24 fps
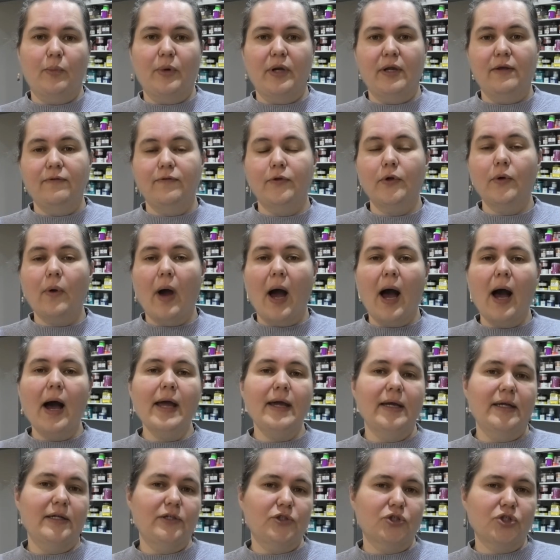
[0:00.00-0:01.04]
but if you
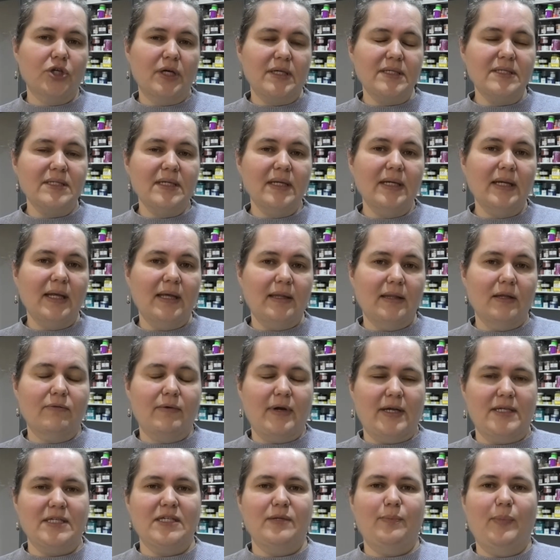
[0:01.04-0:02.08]
are interested in the
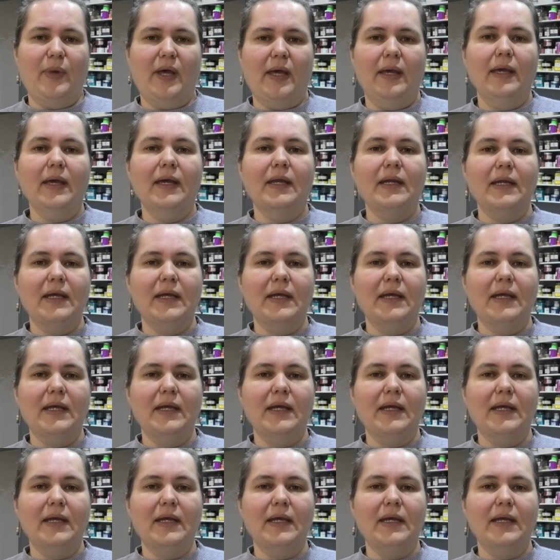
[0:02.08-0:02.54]
recipe,